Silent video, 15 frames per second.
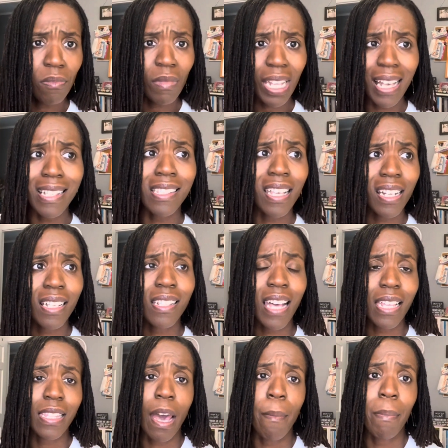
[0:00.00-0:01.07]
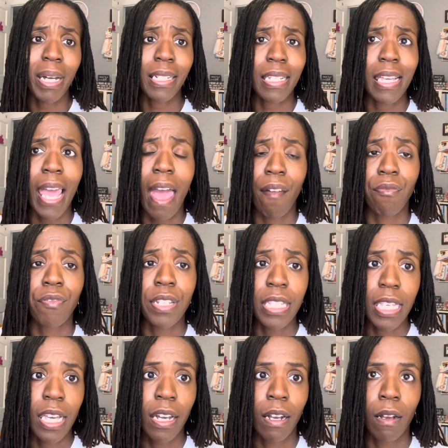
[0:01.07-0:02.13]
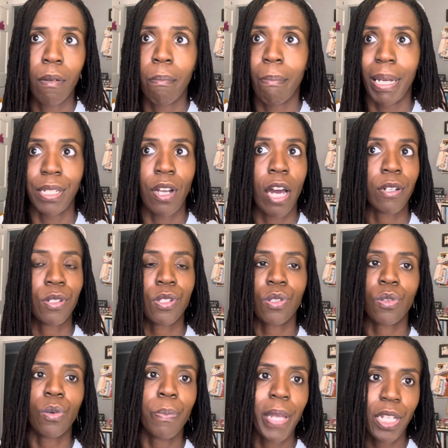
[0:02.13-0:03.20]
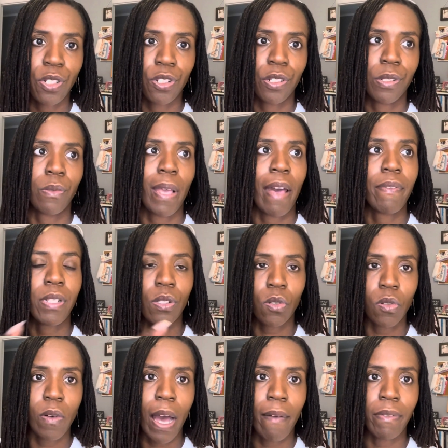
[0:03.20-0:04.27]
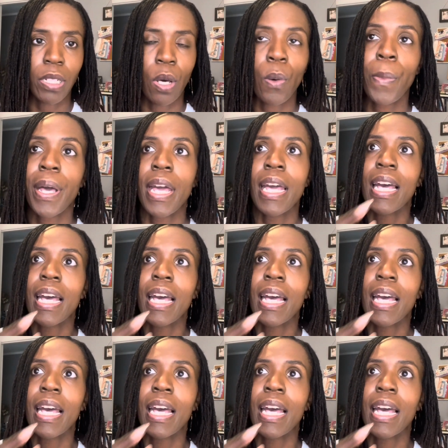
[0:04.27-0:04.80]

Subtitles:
I set aside that money every year. My daughter's school pictures, we have a school envelope.